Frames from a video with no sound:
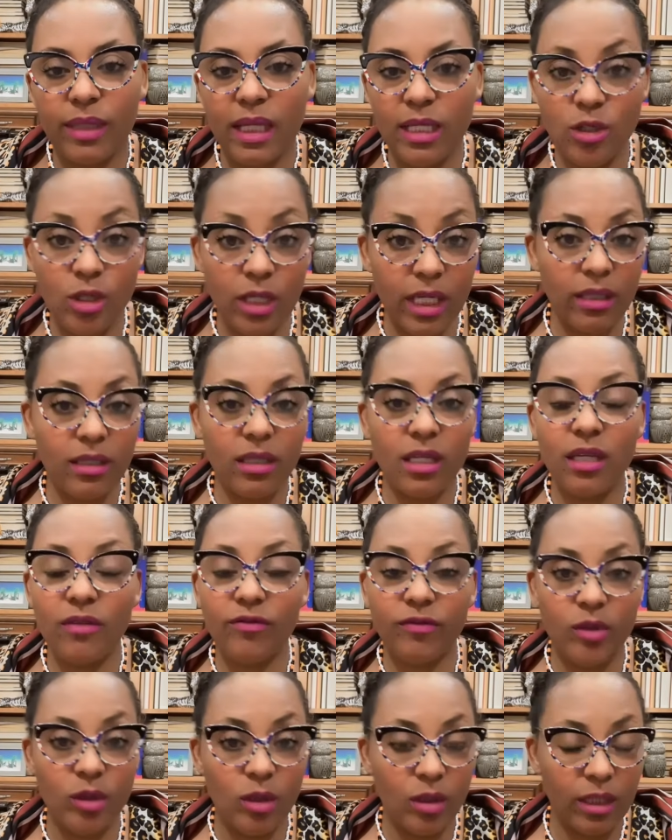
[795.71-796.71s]
And you can,
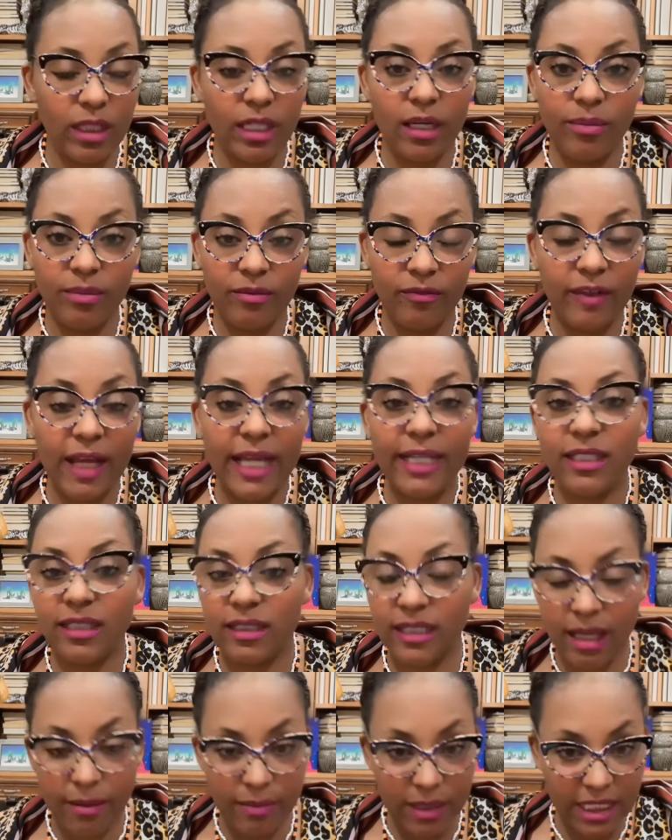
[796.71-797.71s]
if you look it up and find
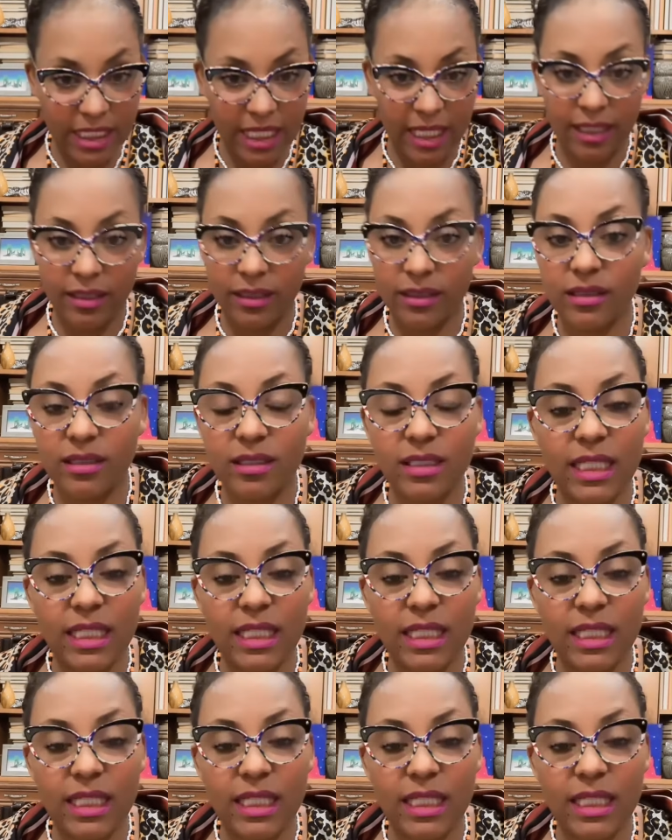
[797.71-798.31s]
it, come and tell